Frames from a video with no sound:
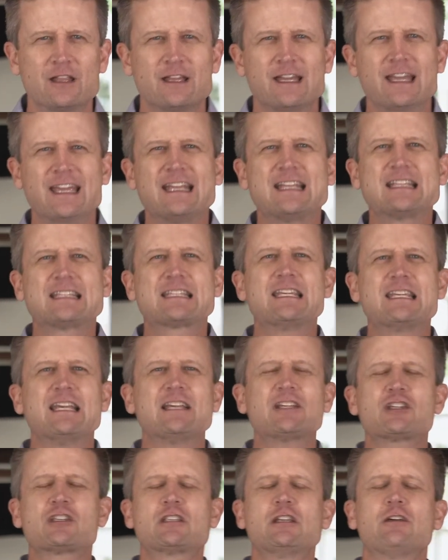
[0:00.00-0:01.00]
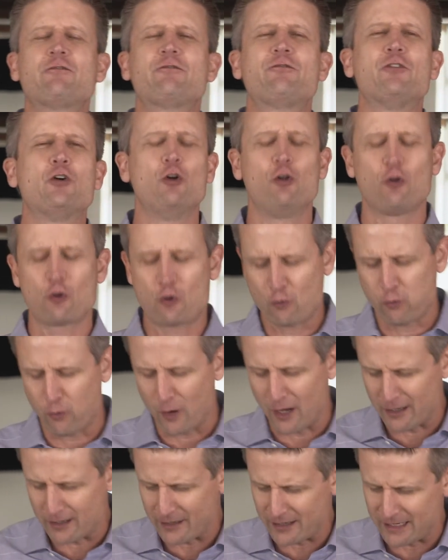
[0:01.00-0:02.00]
Exist to full
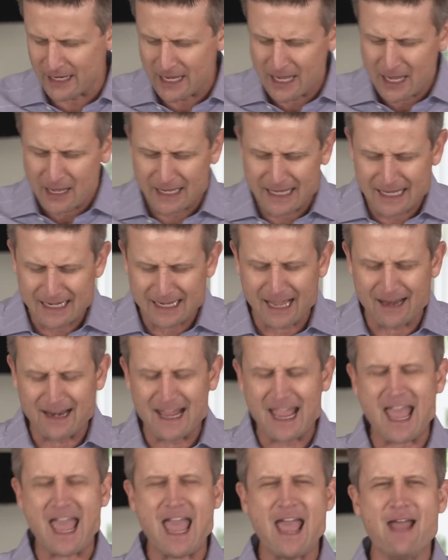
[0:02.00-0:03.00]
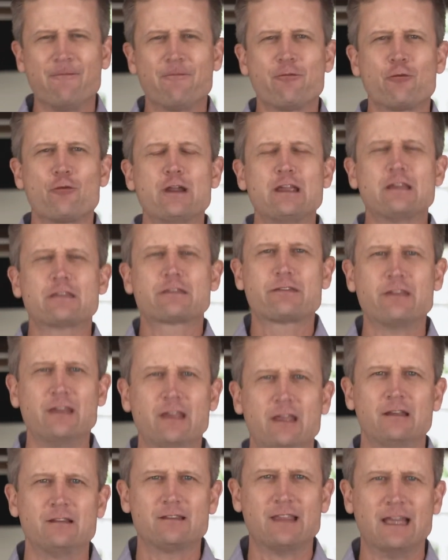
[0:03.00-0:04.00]
quantity. Get out
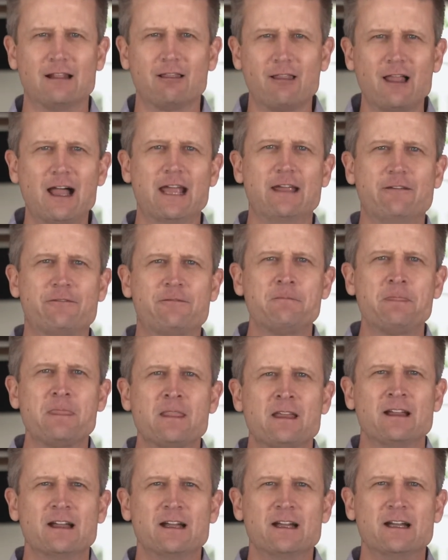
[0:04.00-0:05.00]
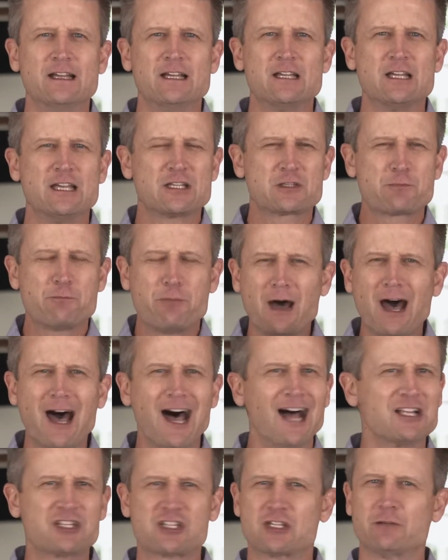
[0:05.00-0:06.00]
everything that life uh, is
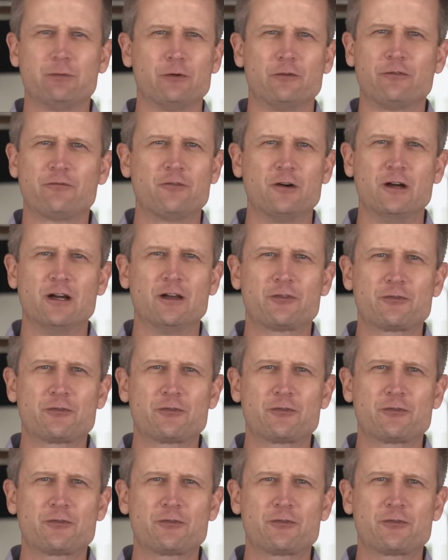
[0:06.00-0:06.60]
possible uh,